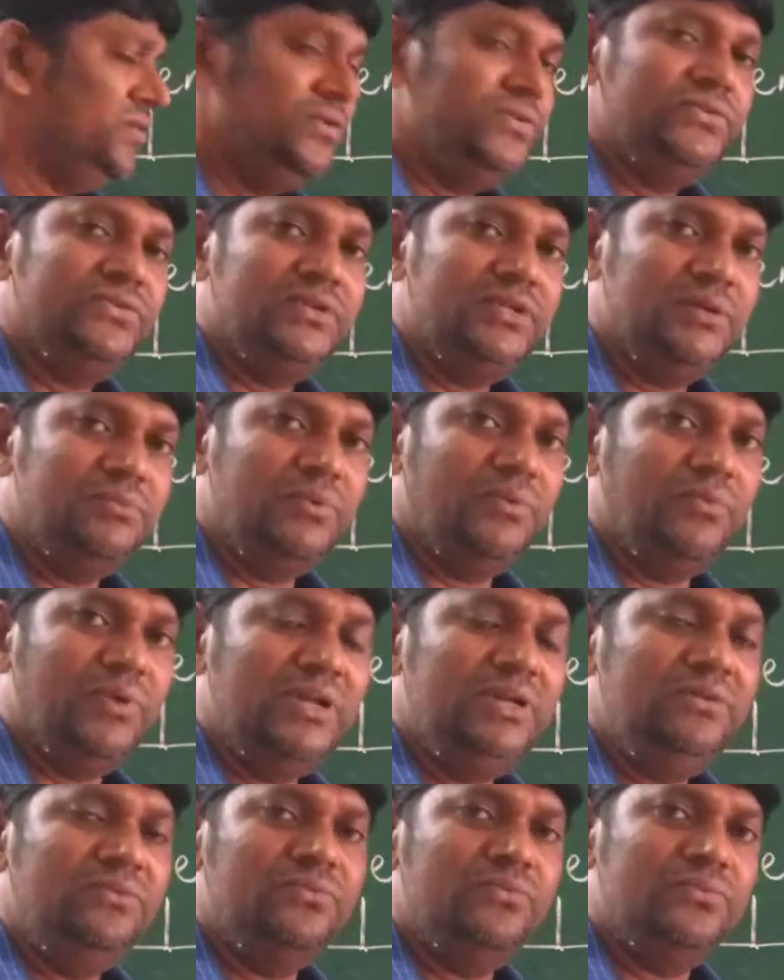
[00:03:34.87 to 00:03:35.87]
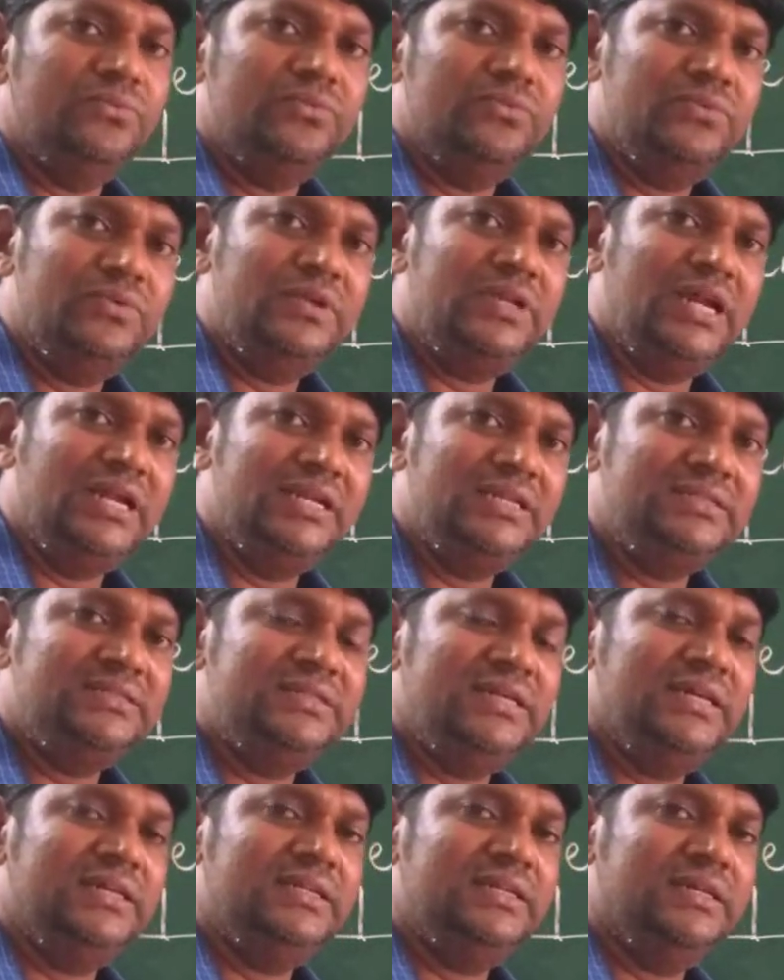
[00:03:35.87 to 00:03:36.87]
So number 1, we
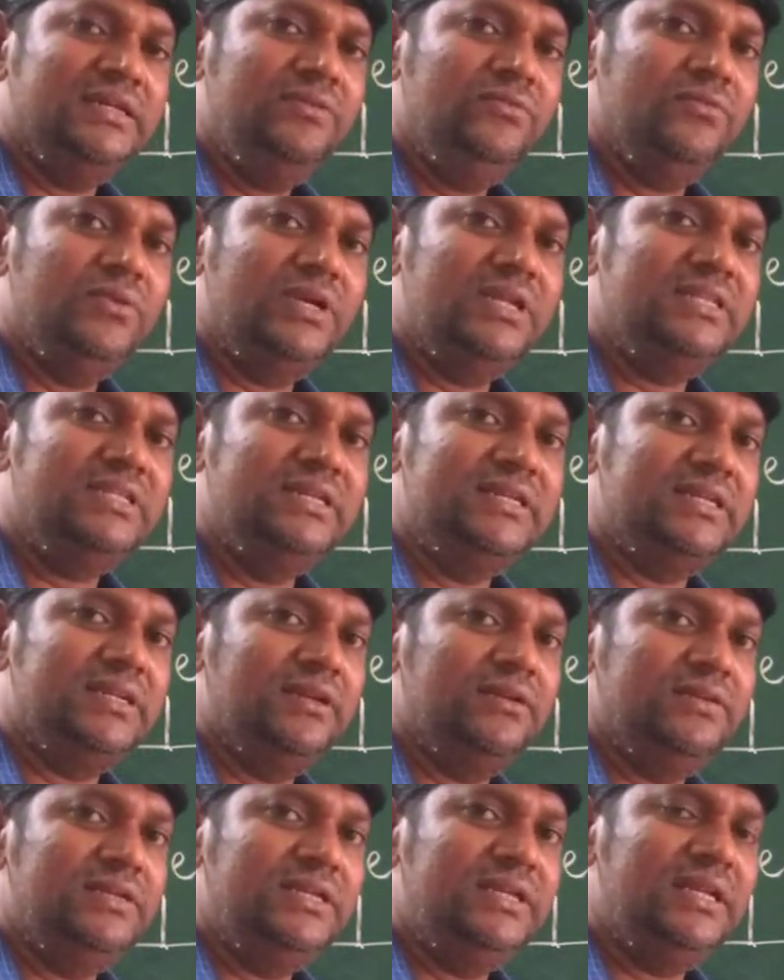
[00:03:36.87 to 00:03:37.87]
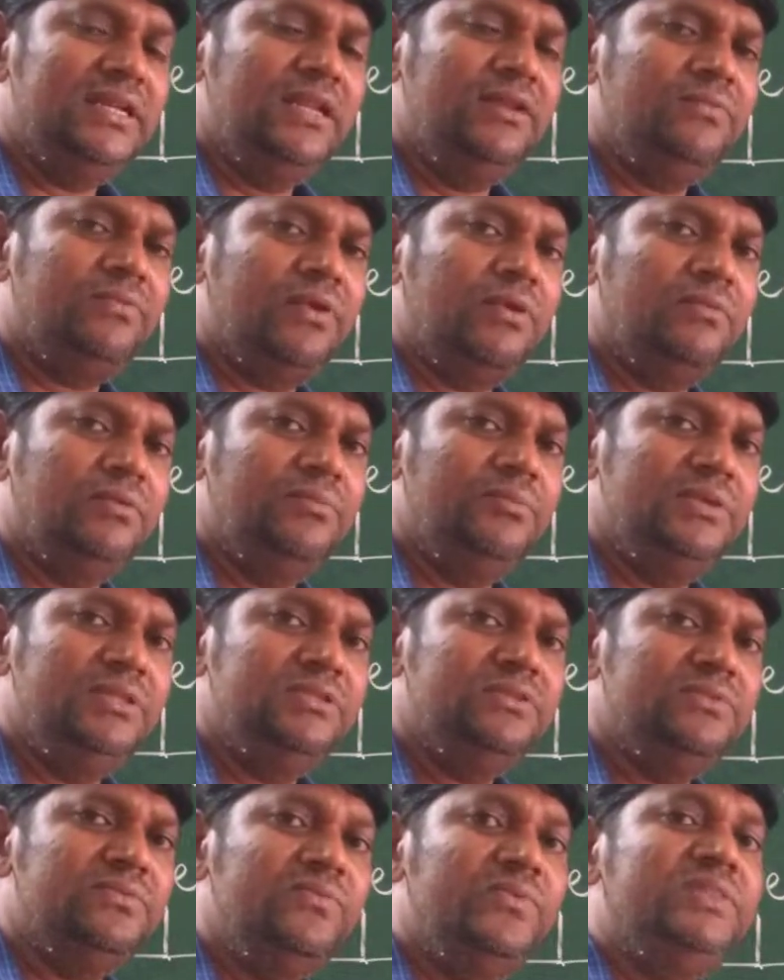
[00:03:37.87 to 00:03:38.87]
understand that what is internal. Internal problem
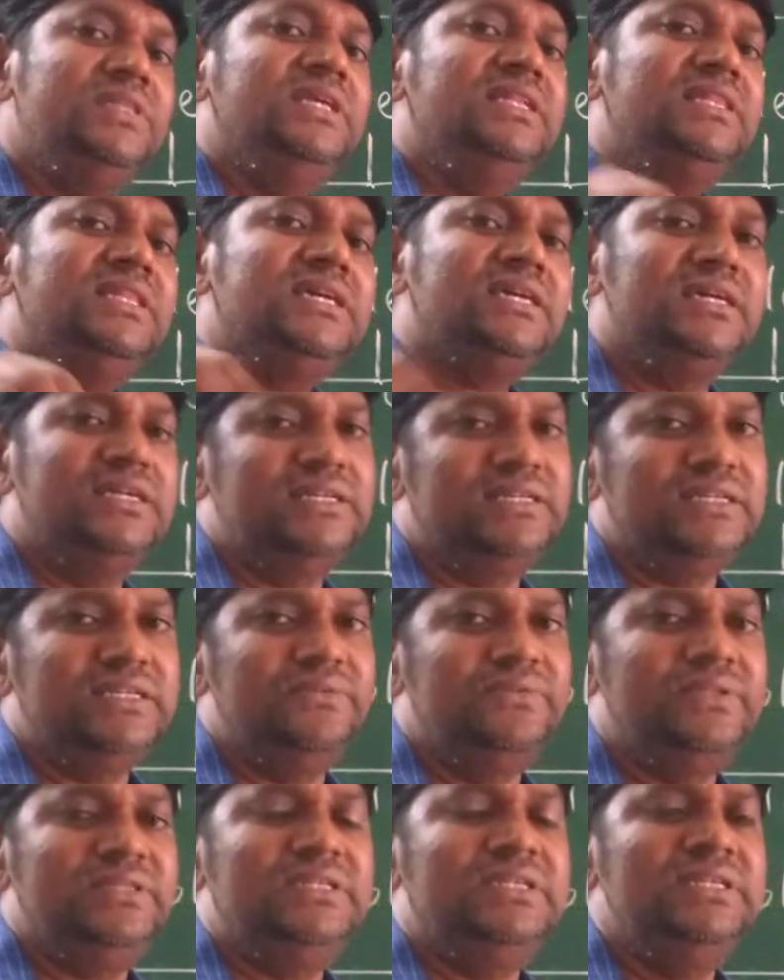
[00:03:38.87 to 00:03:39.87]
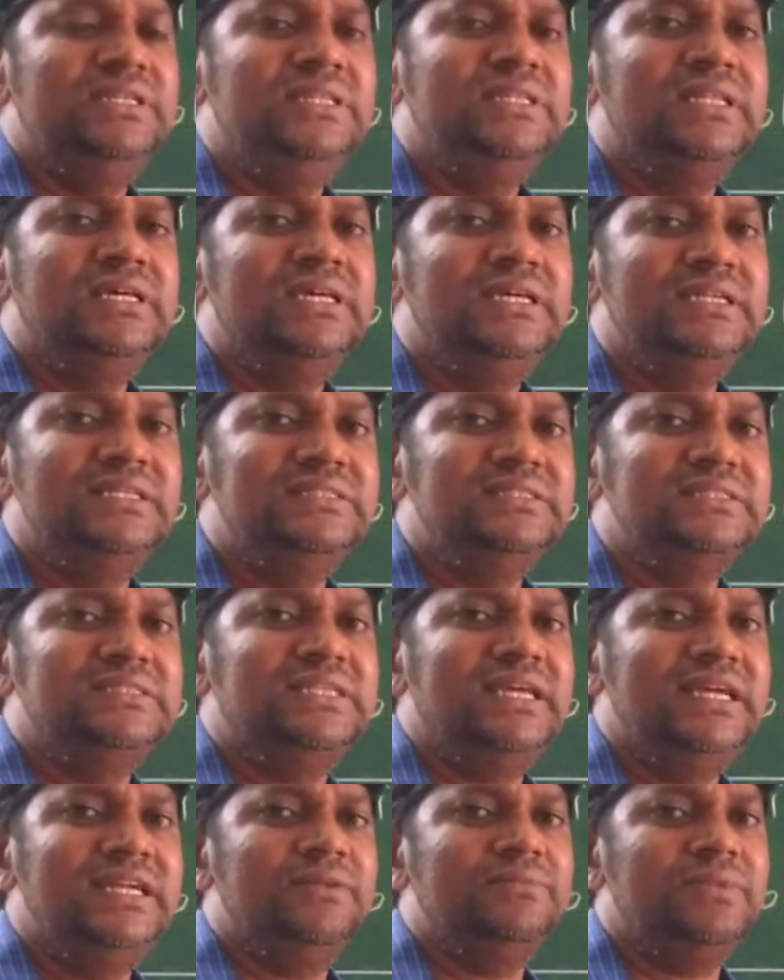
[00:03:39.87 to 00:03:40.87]
means within the country, within the
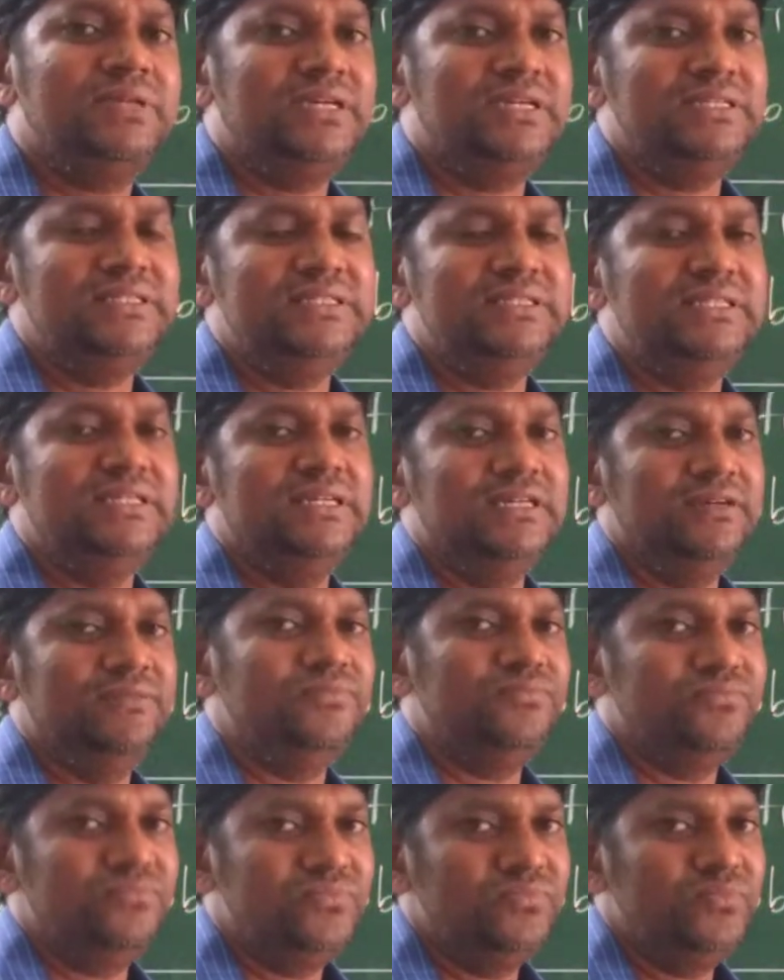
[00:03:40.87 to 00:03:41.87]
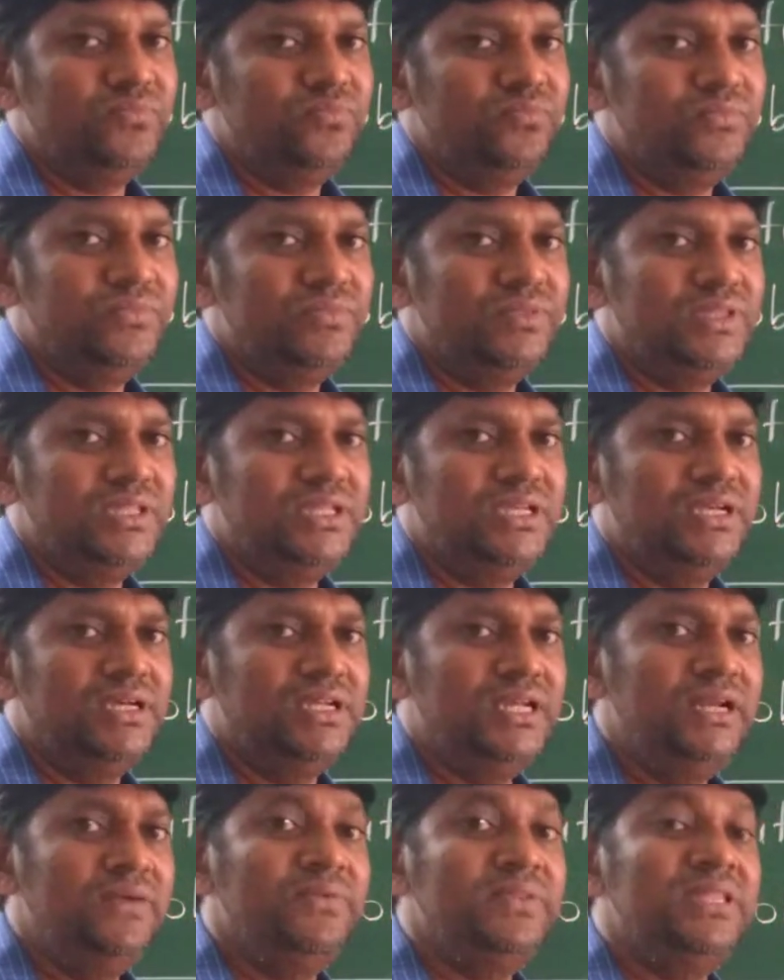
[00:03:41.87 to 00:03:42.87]
inside of the India,
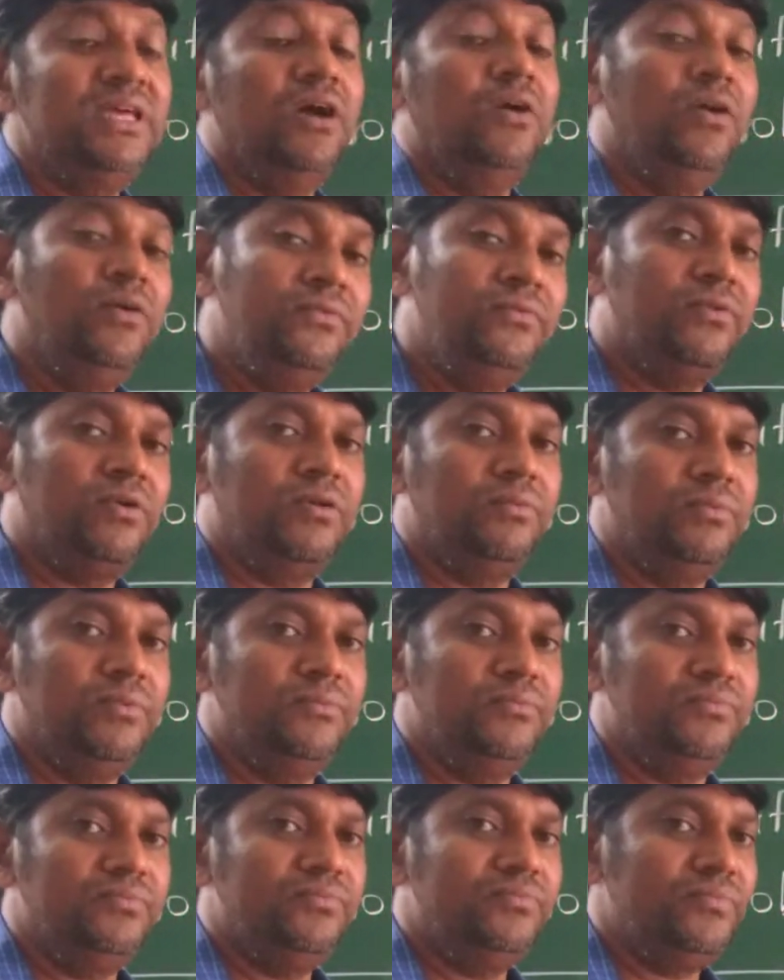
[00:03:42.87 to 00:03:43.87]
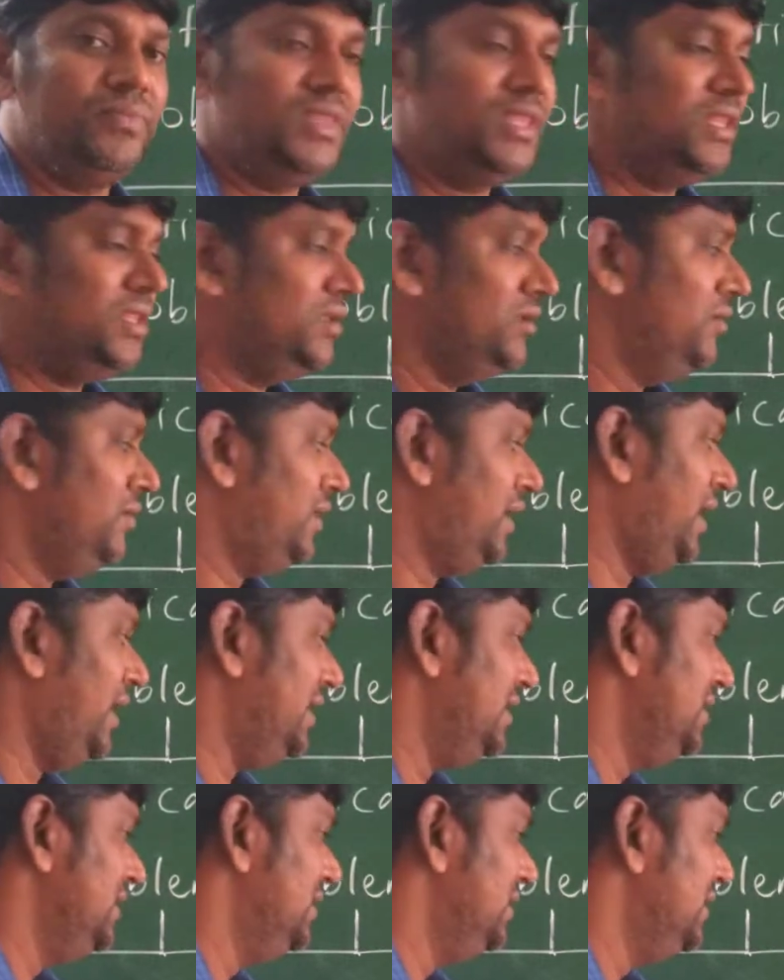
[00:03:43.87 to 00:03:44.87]
right? With our problem.
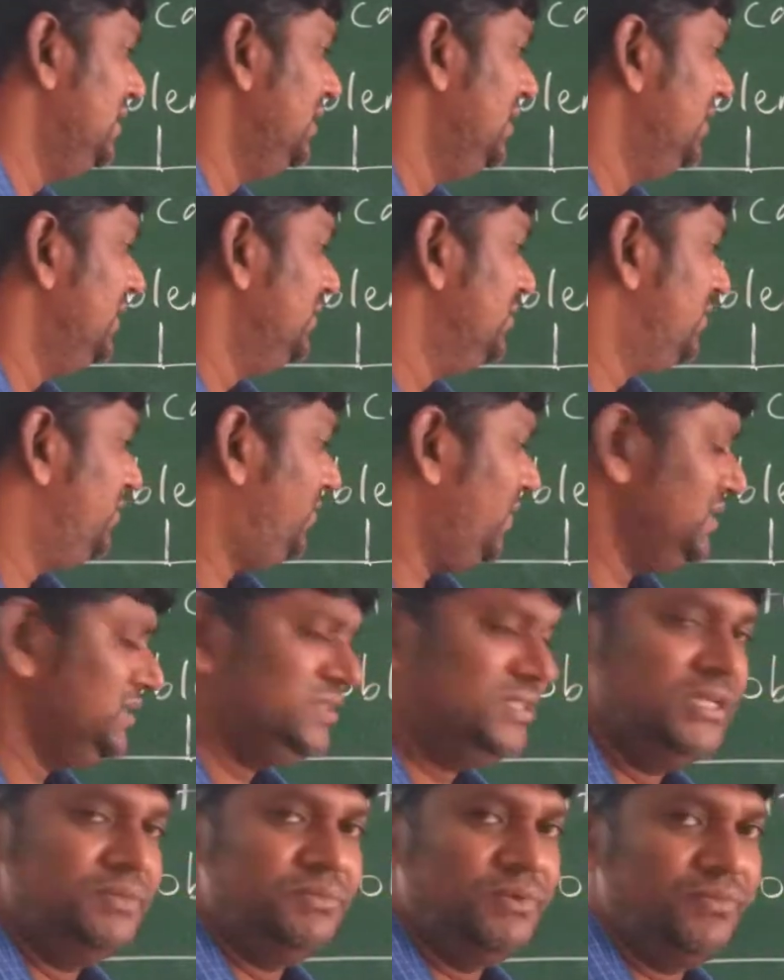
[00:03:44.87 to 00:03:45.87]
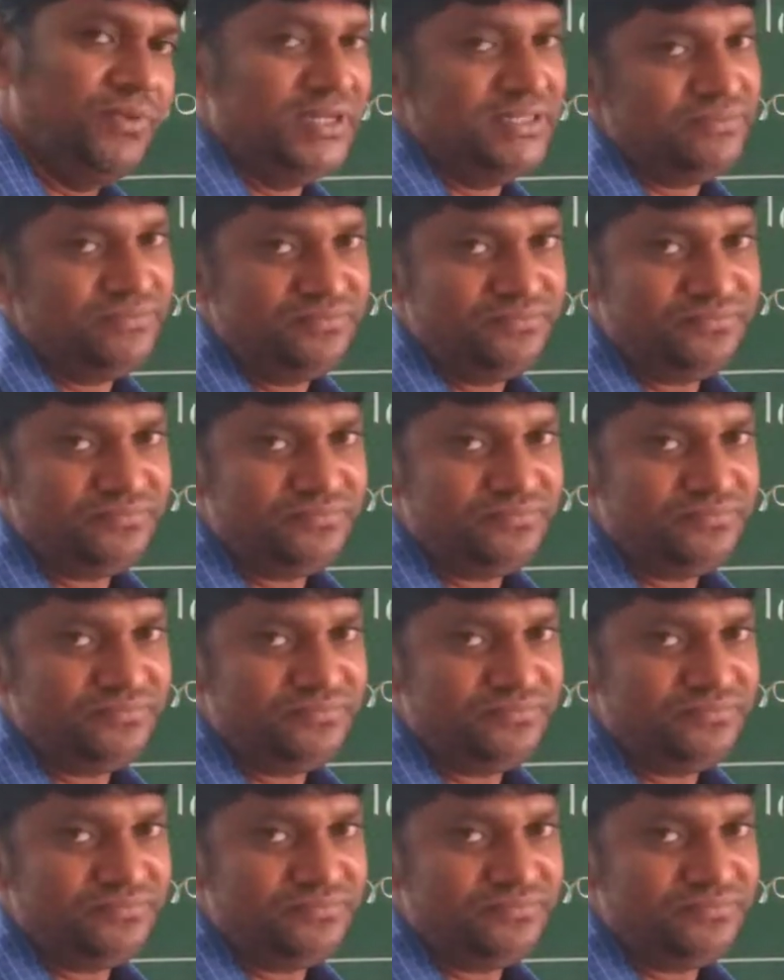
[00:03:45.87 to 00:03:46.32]
Okay. So first number 1.